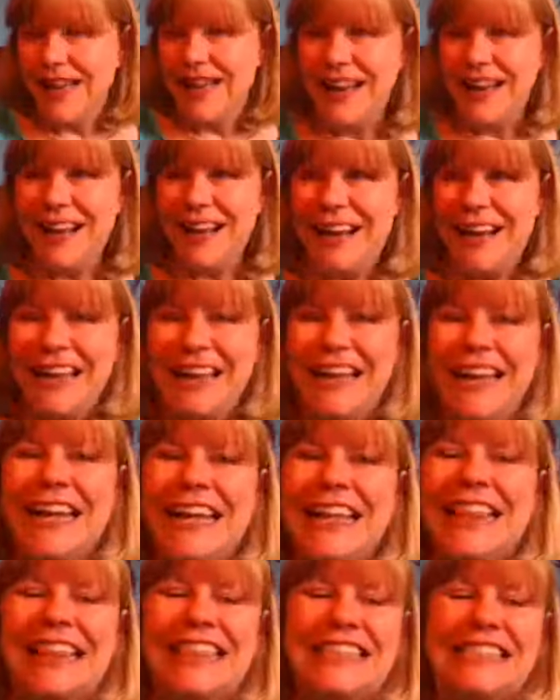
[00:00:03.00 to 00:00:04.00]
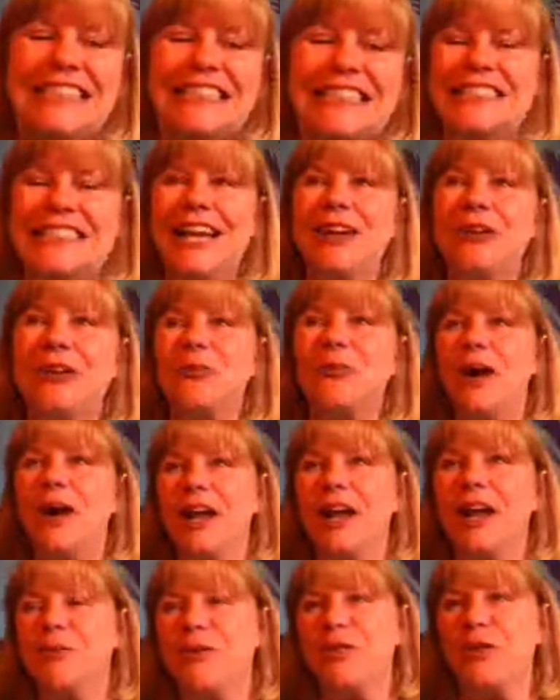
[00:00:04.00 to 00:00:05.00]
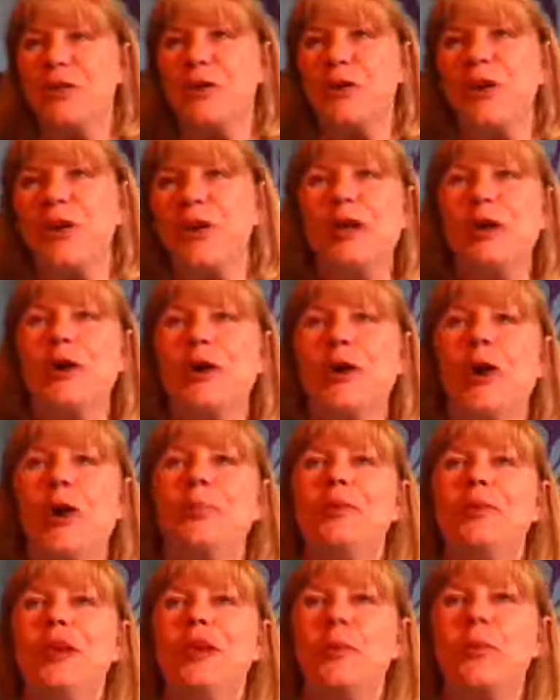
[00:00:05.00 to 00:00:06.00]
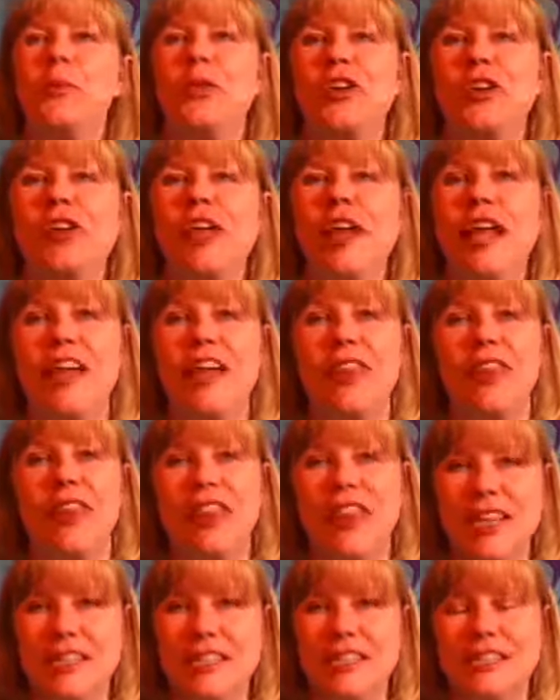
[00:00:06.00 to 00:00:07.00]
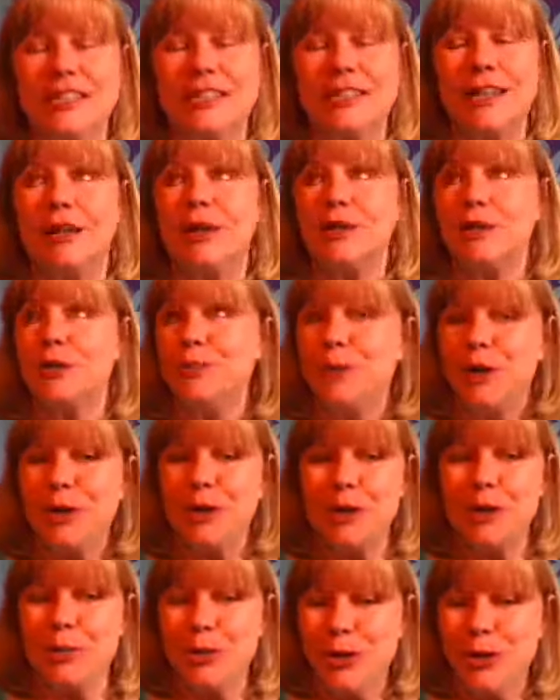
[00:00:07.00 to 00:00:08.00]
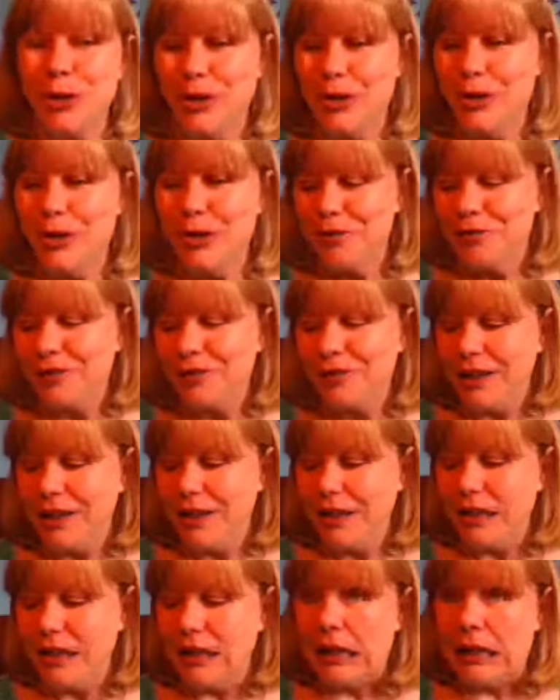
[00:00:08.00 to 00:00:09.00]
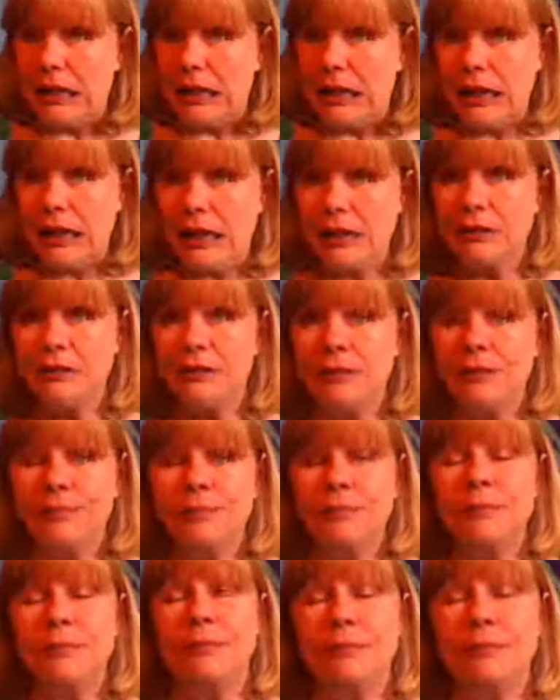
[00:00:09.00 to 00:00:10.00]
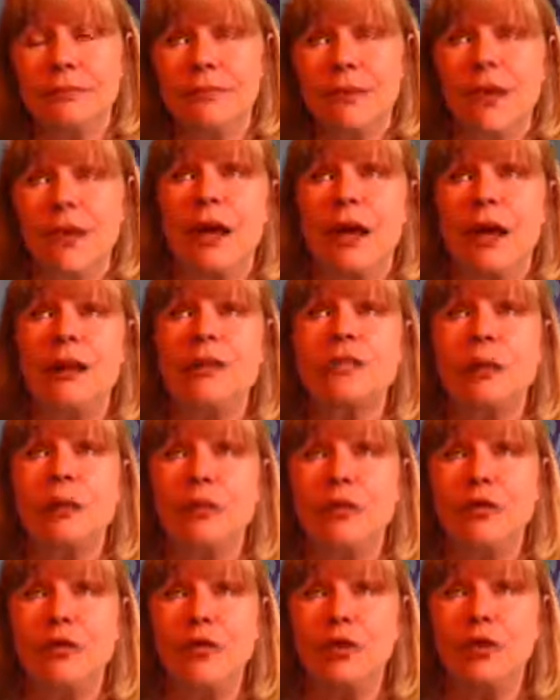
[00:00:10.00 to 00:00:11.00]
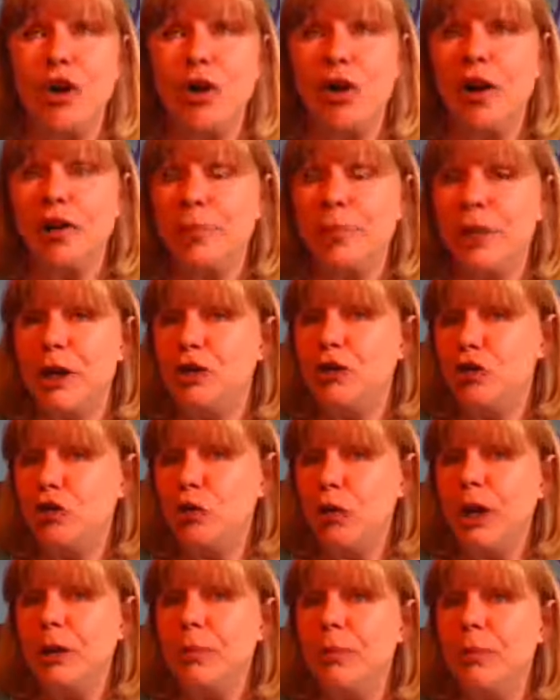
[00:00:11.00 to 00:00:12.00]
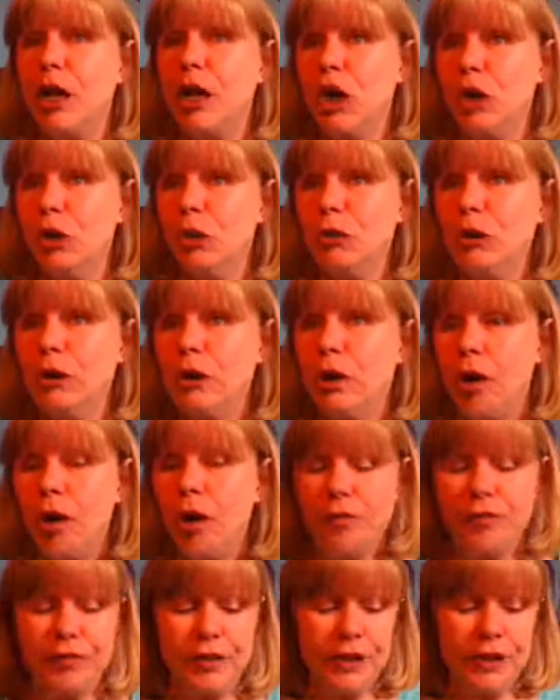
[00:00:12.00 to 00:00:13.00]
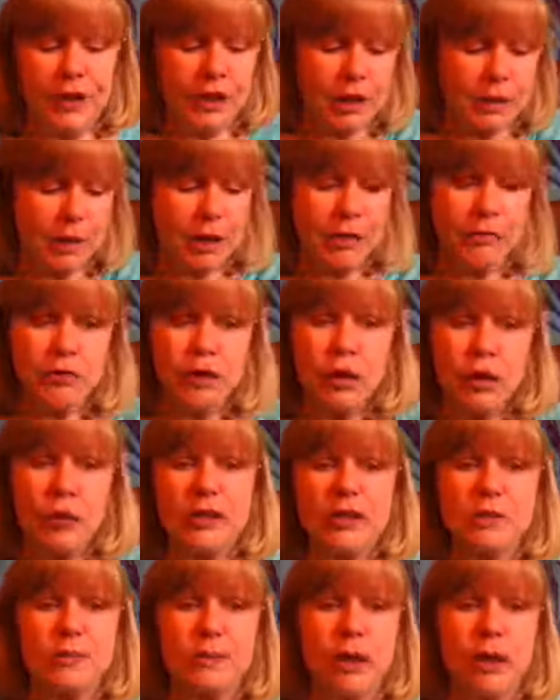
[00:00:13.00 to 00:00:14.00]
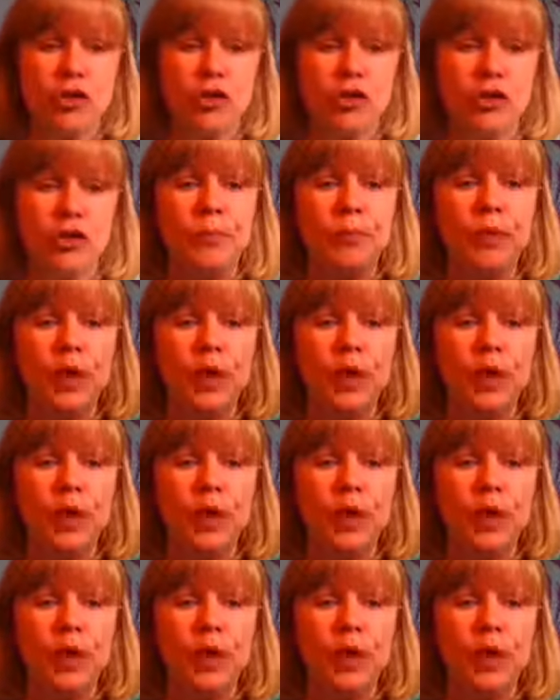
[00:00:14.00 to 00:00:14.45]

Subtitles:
Hi, this is Ann White with the Creating Calm Network, and this is Monday Morning Coffee. And some of you know I've been enjoying my Kona coffee in my very special